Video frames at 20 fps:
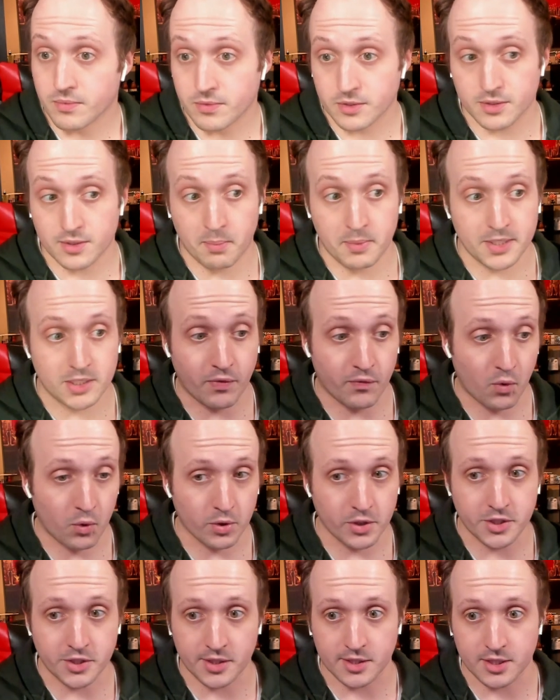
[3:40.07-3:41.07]
Somebody's
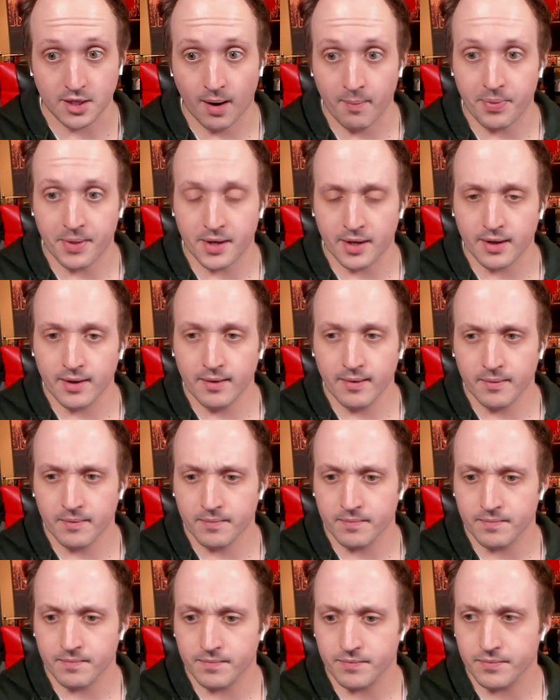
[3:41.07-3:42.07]
forging something.
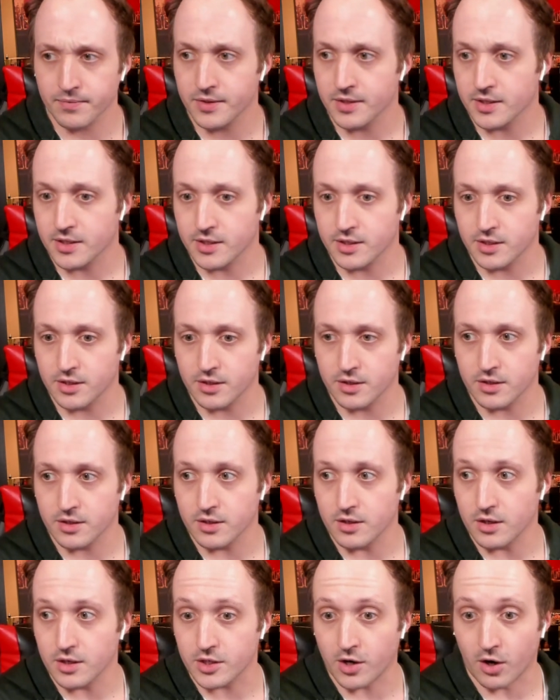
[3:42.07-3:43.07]

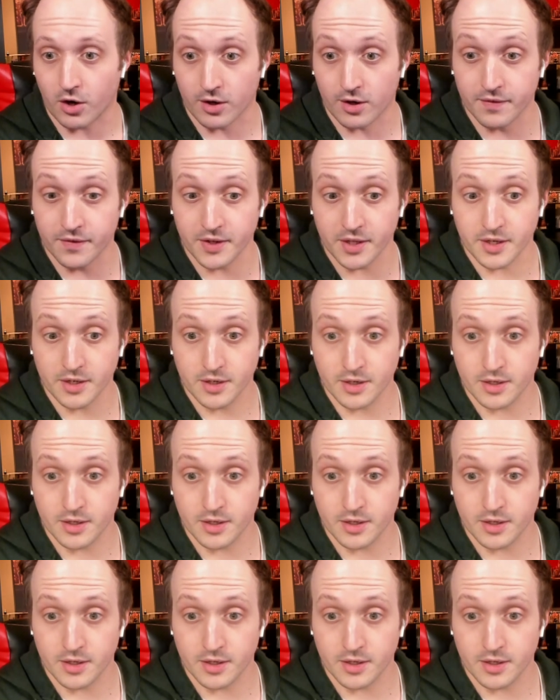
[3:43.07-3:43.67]
Carve it.